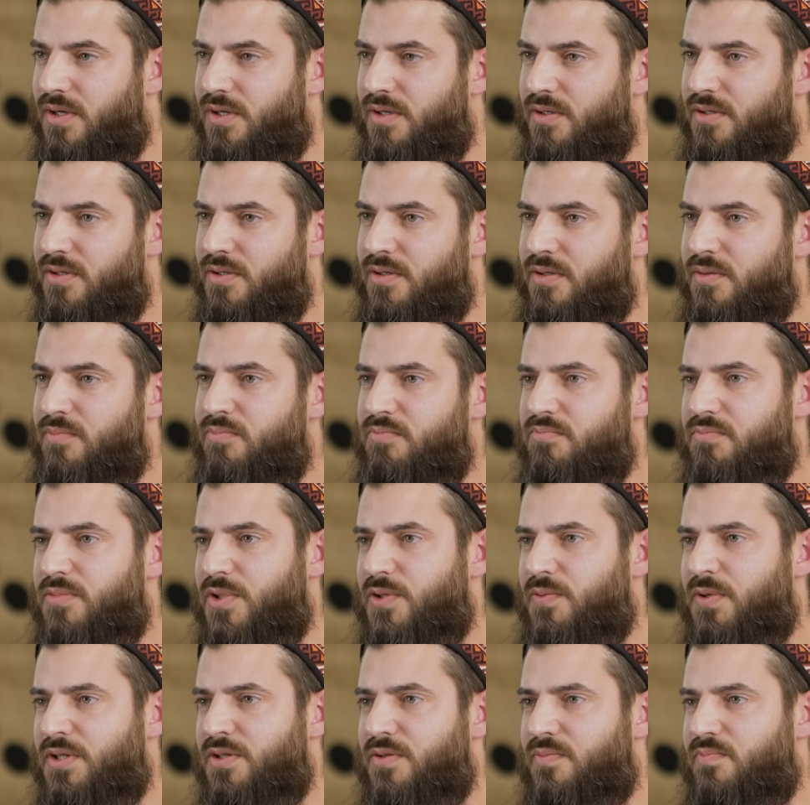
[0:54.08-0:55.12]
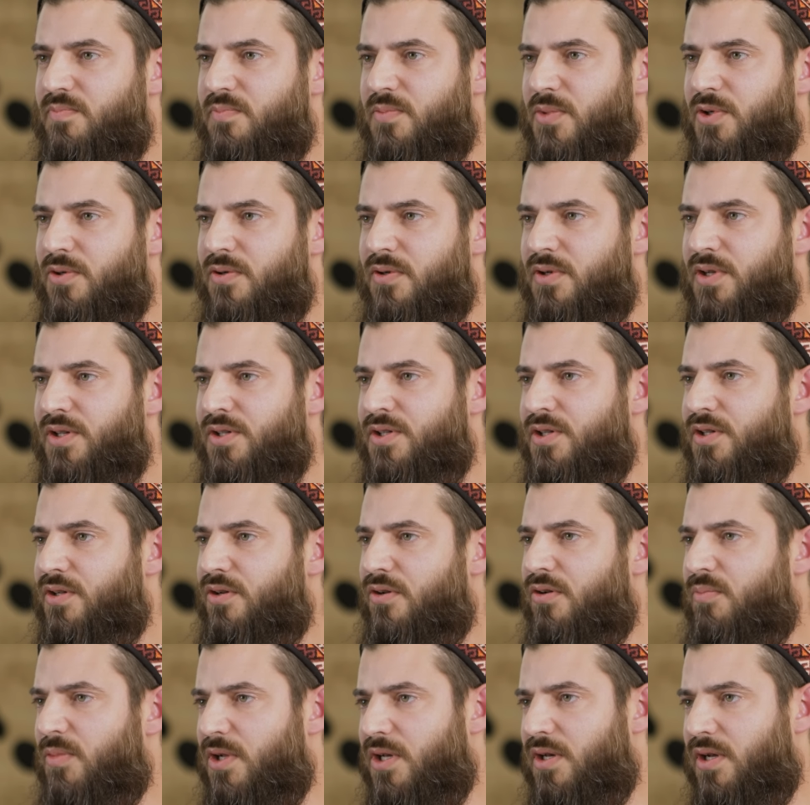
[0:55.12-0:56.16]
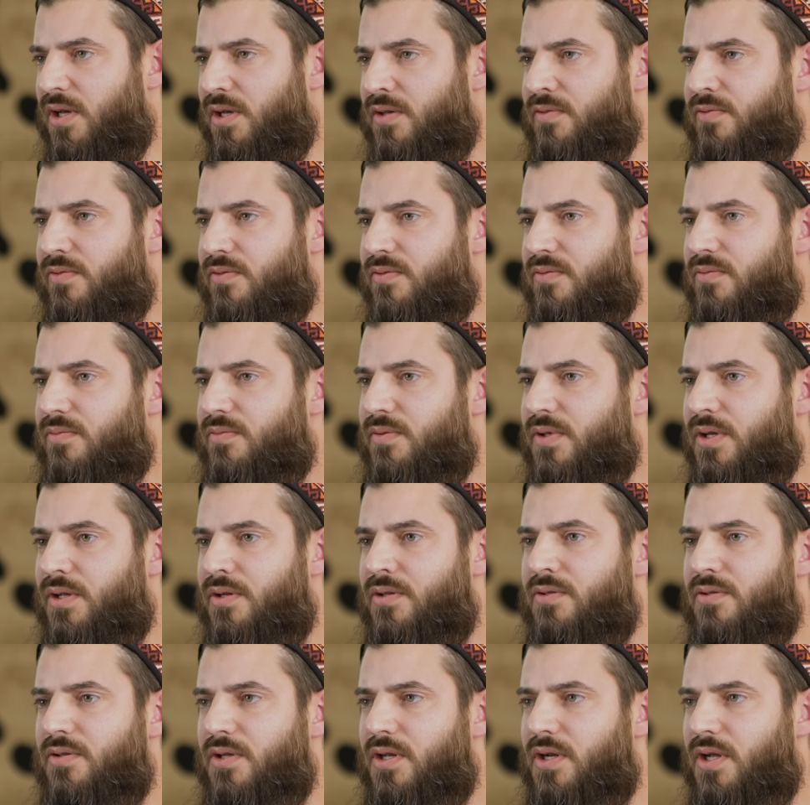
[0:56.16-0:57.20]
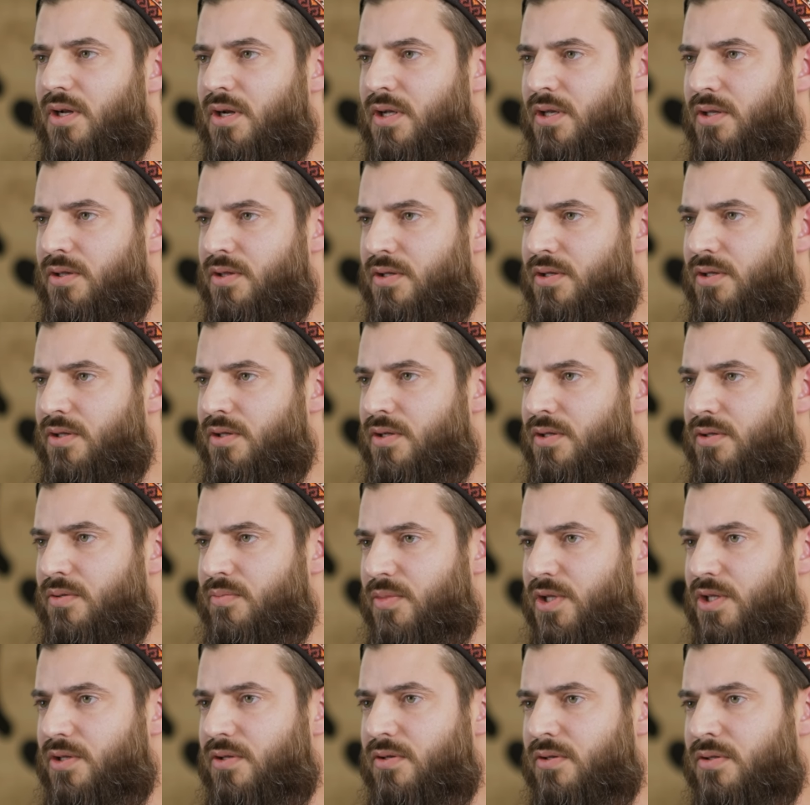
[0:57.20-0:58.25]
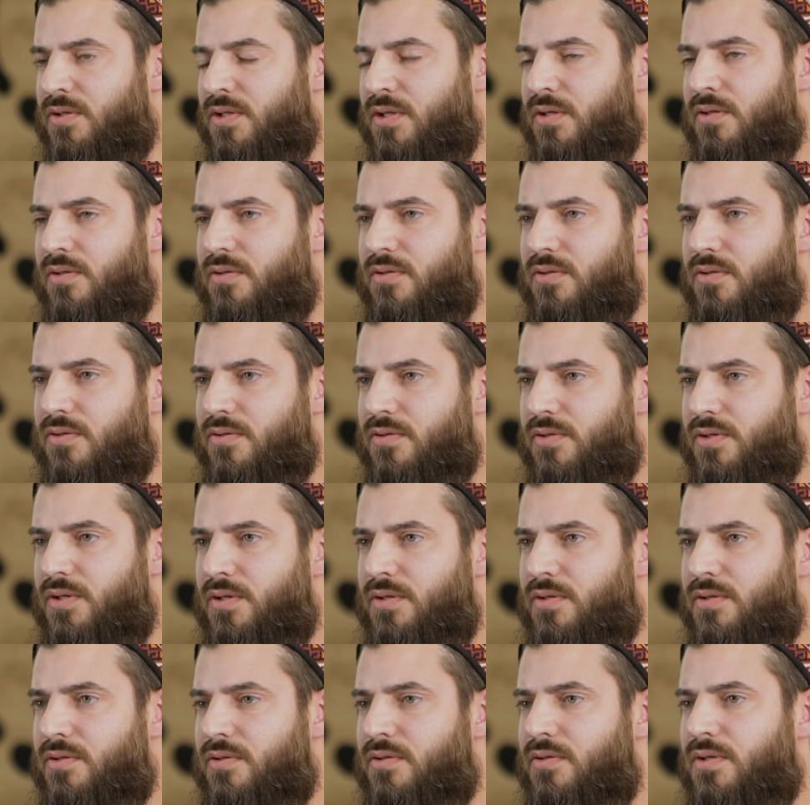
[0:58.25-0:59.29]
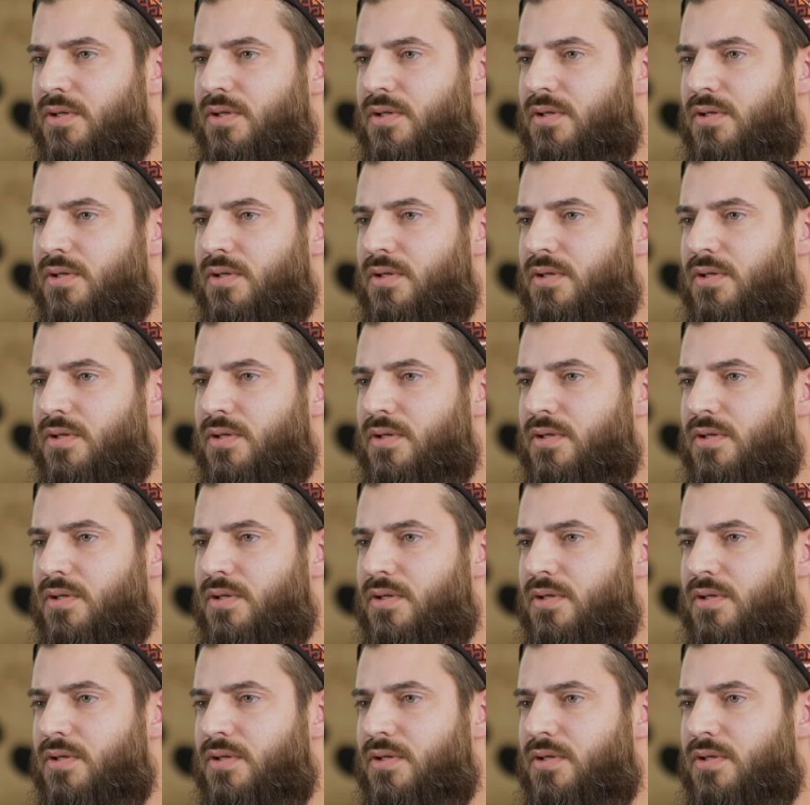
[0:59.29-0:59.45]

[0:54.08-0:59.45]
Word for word: I it was more or less a normal life yeah, in Argentina, in Mendoza, those years,